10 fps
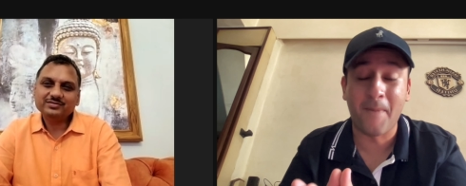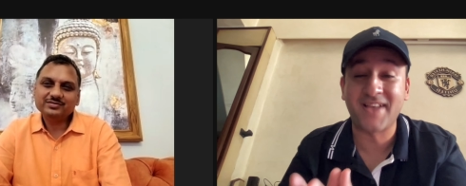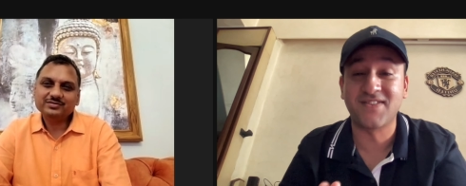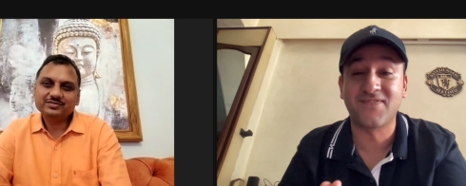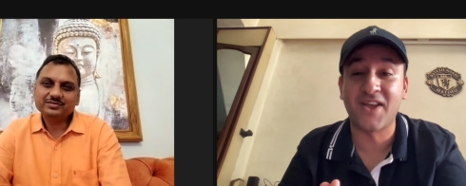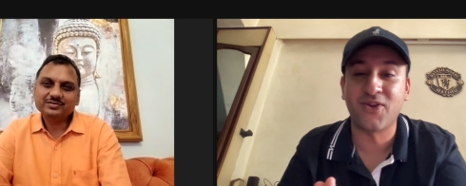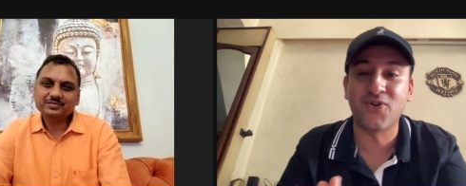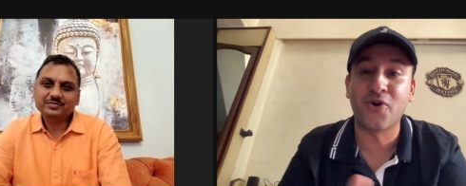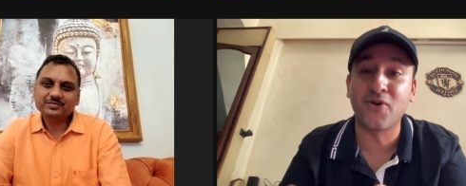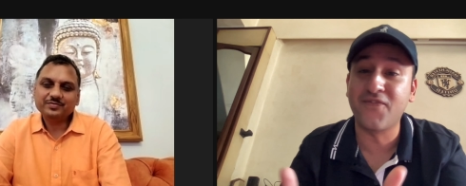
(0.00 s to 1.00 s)
Speaker 1: massive thank you,
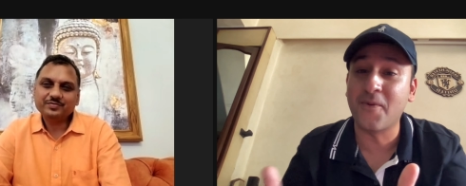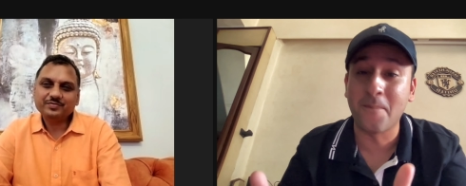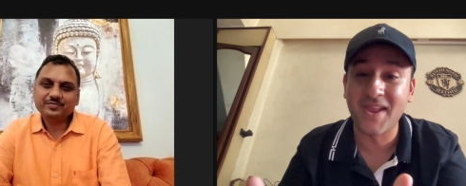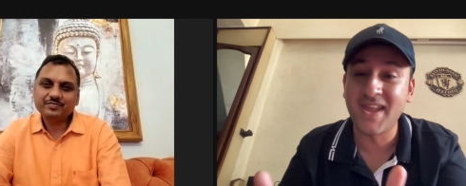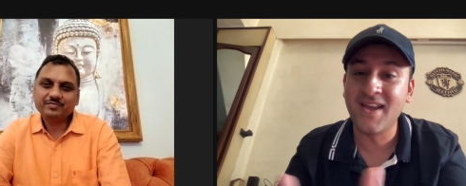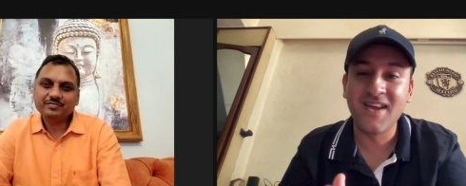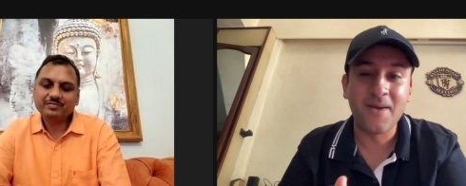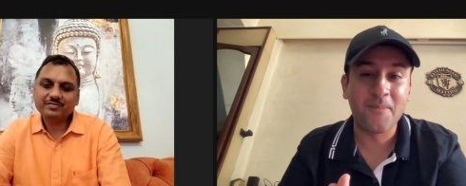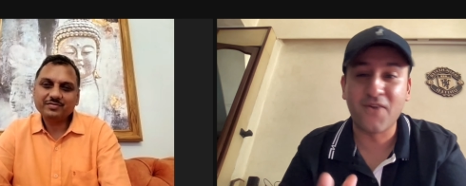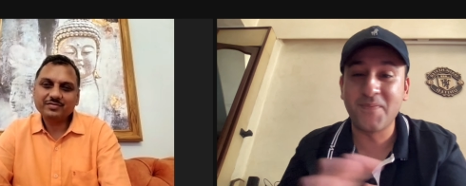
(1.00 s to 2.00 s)
not only from me,
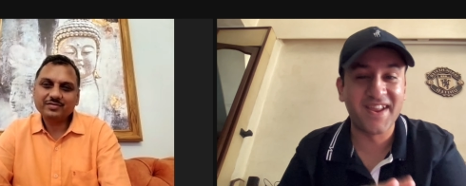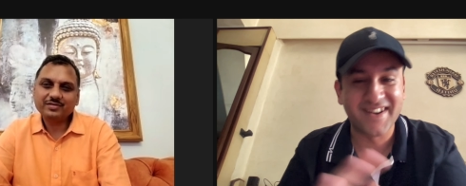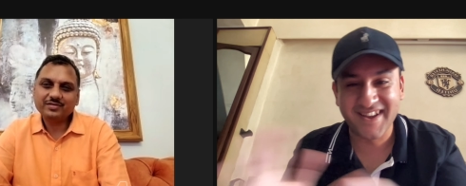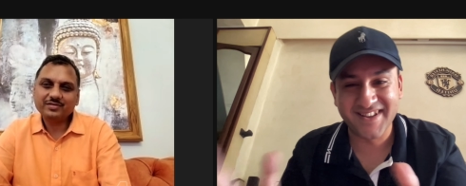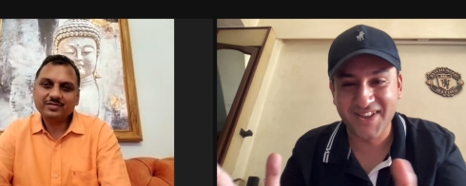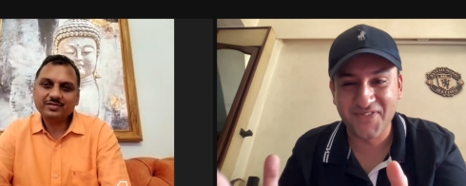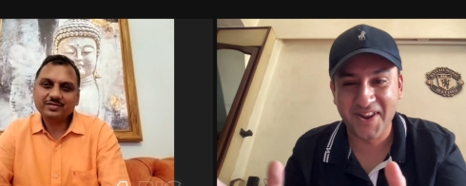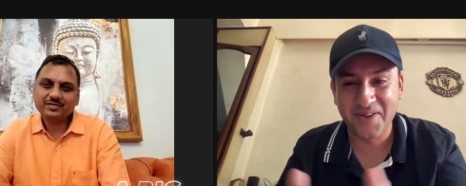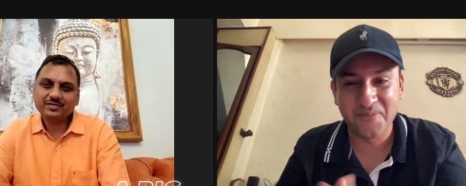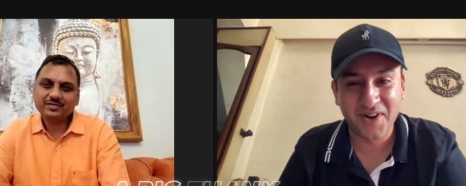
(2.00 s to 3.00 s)
but from the entire
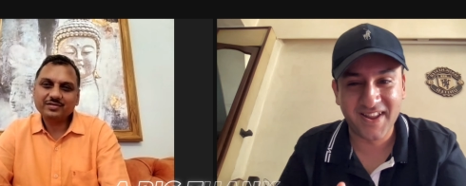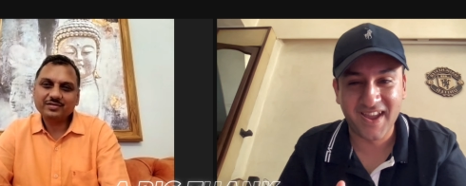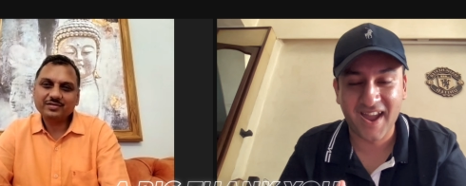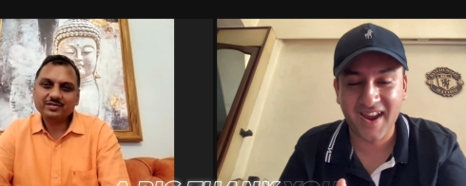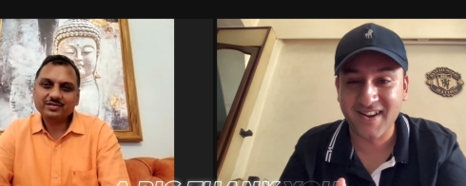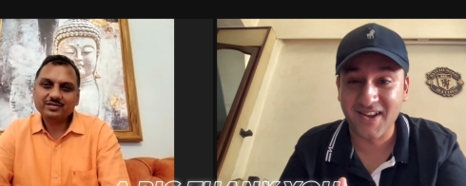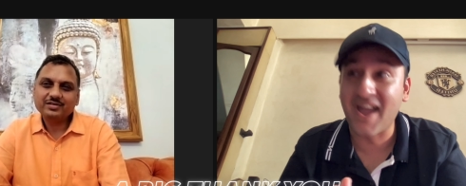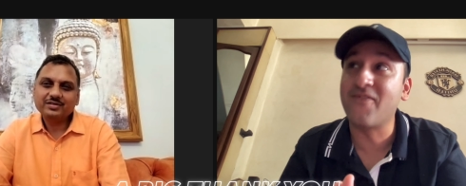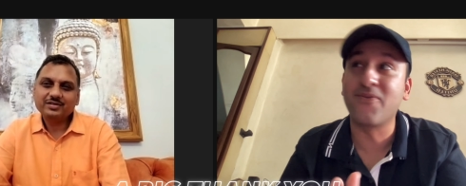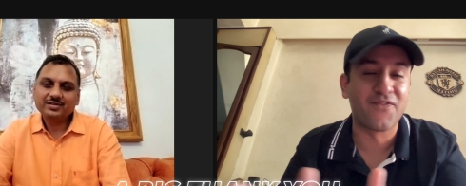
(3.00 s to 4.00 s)
seafaring community and
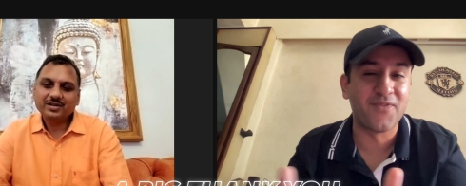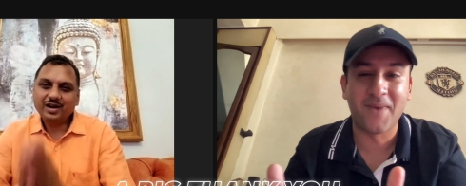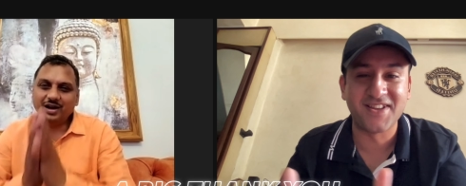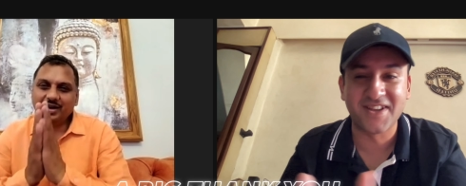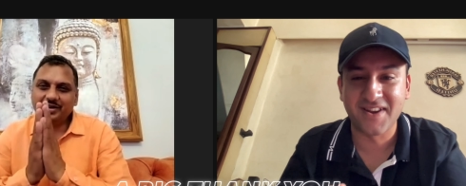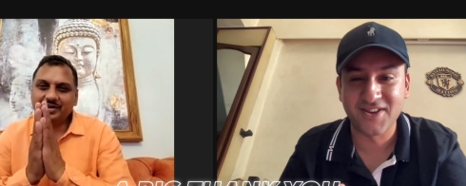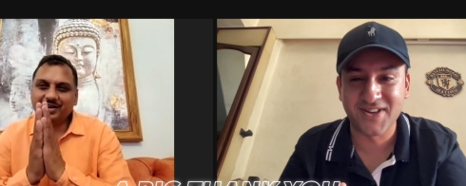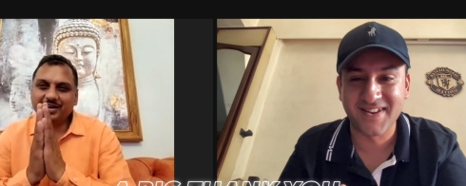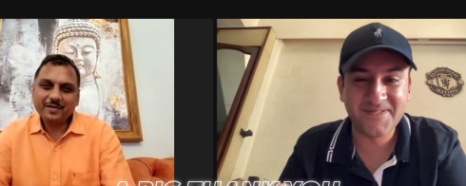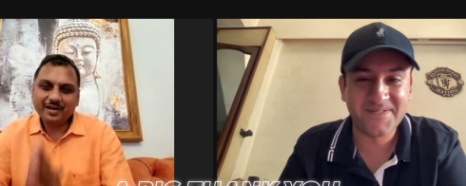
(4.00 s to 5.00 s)
everyone from my
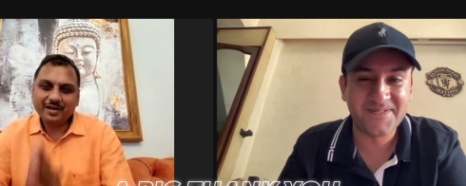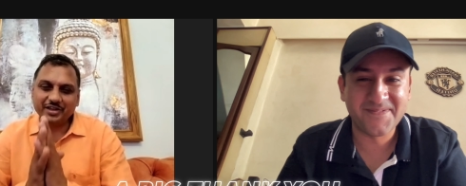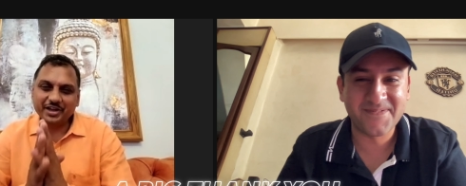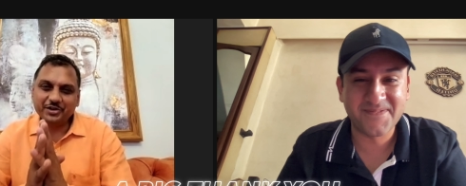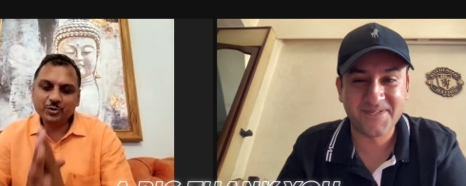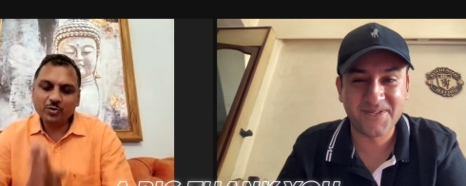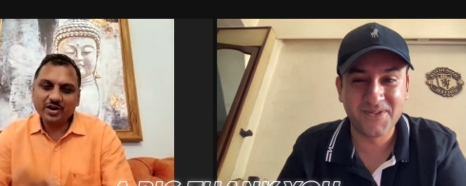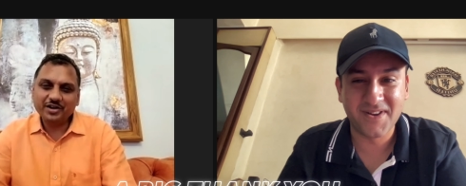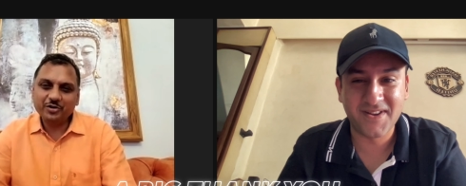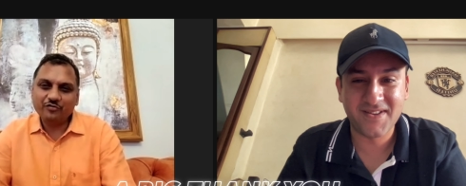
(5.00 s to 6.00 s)
generation. I, I, I thank
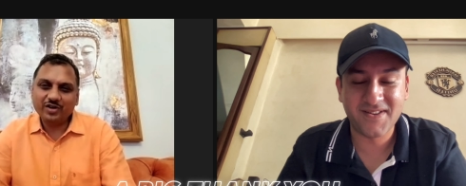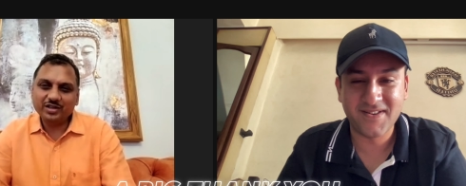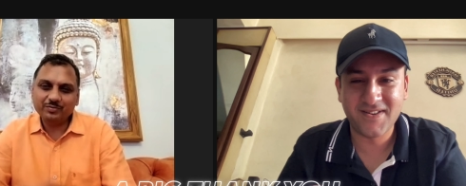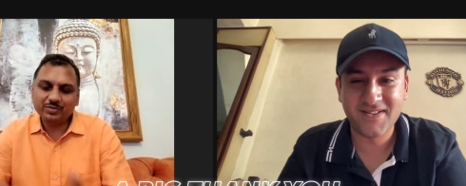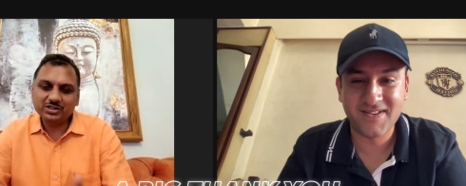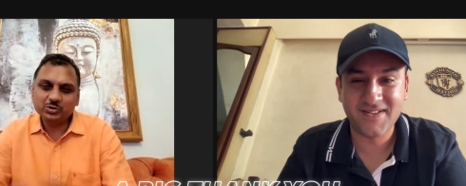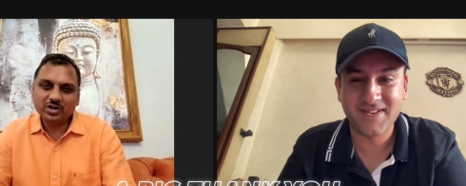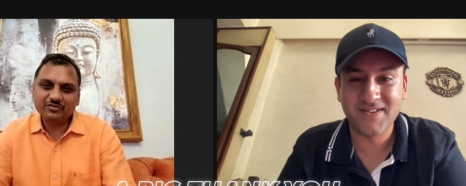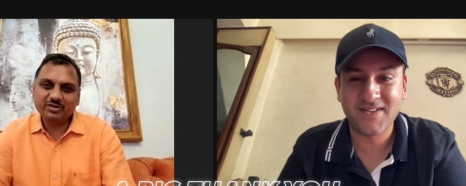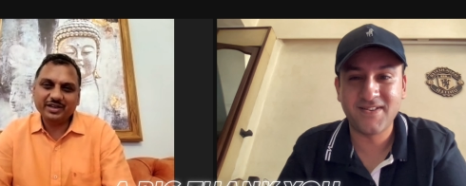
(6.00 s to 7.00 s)
you
Speaker 2: and your father. Please
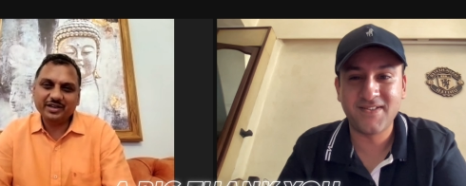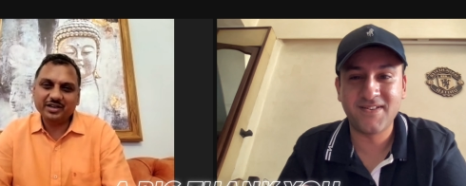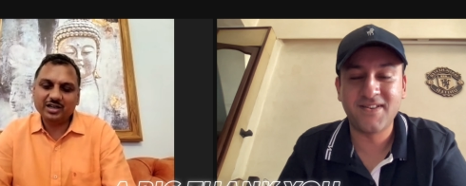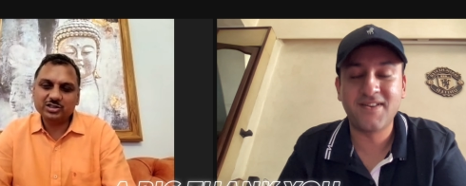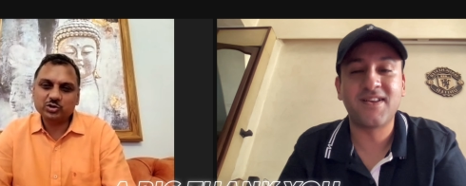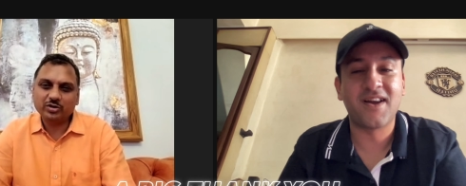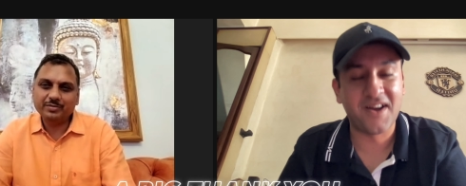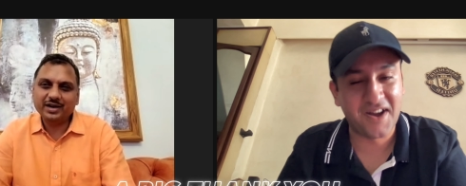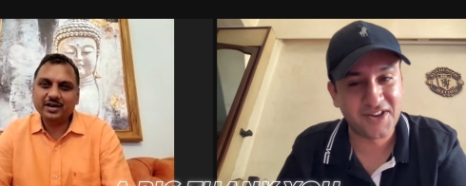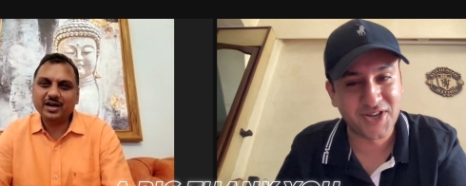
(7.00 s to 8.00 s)
do convey my regards to
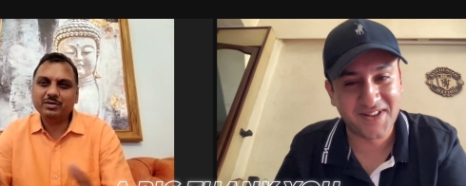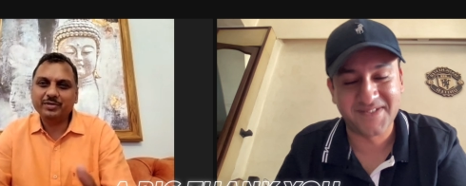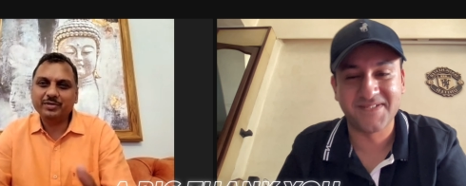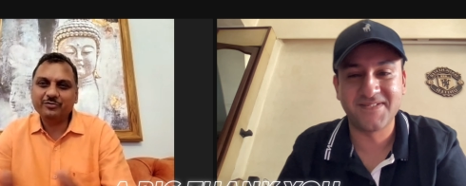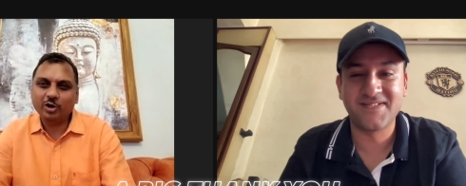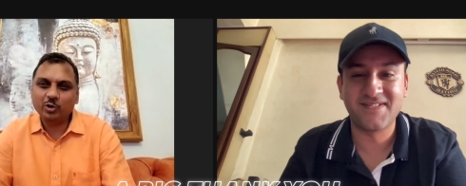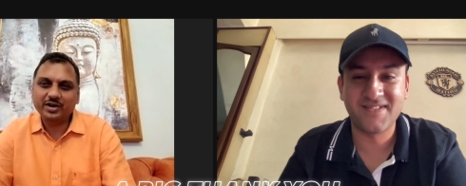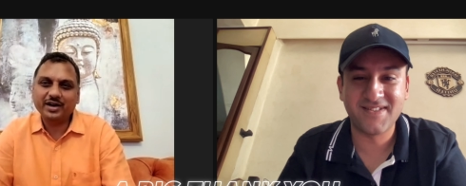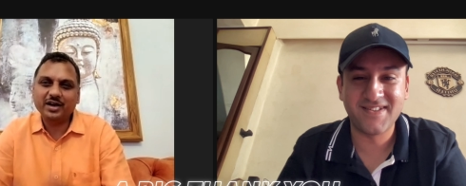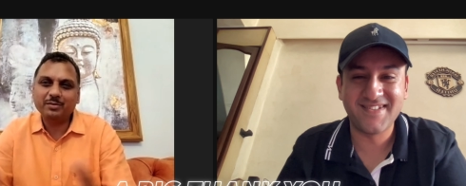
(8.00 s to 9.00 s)
him. And I'm a big
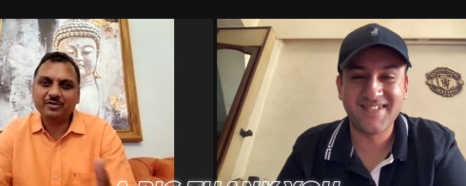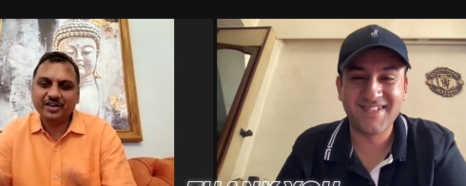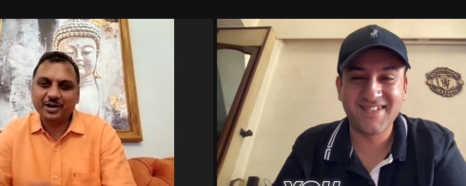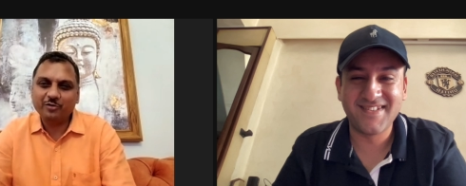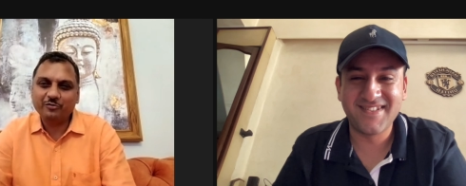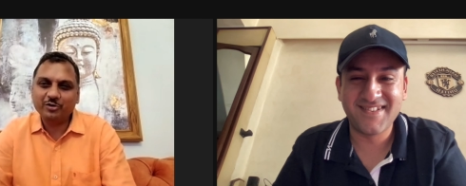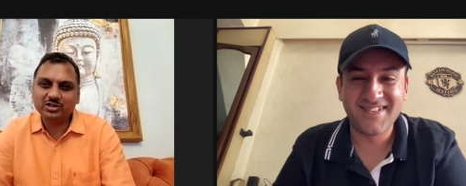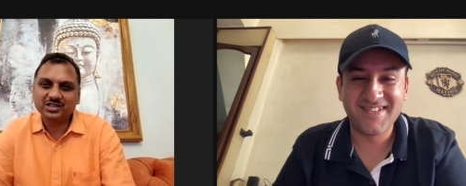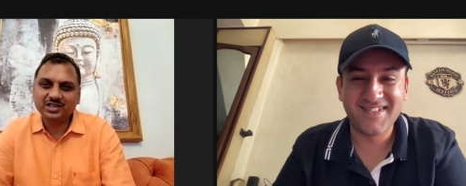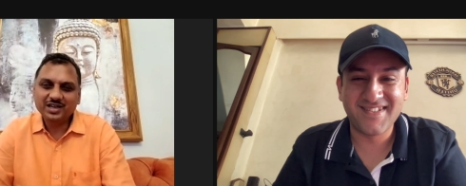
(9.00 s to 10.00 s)
follower and a fan of
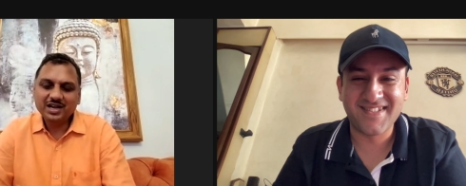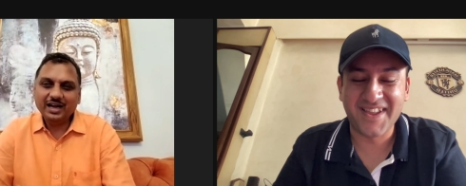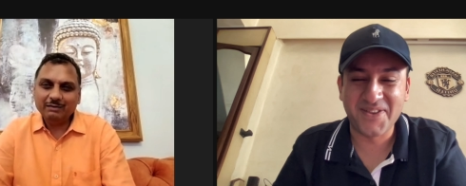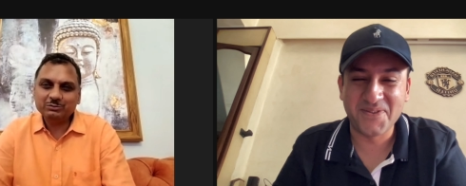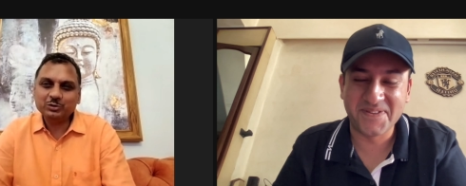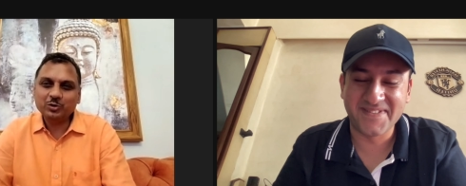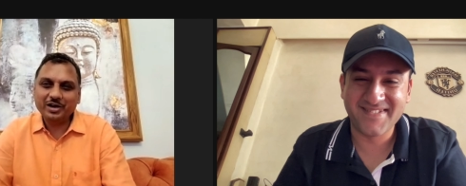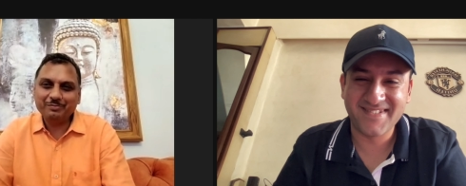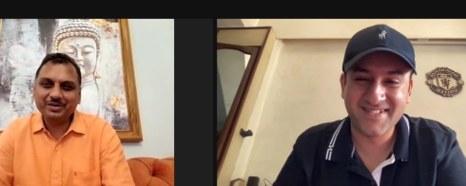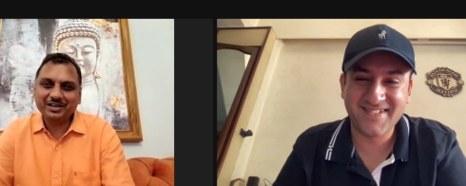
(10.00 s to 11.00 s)
yours. Thank you. I'm sir. so
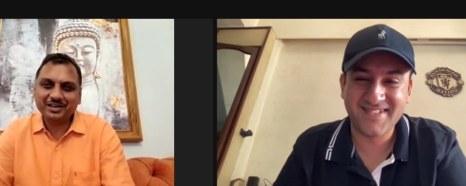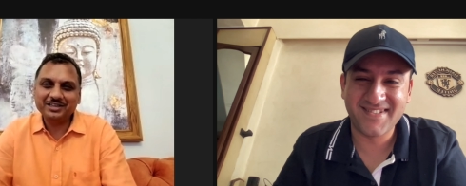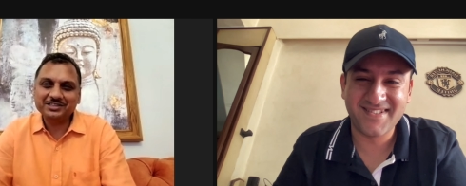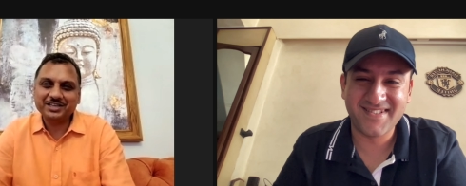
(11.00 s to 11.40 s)
happy that at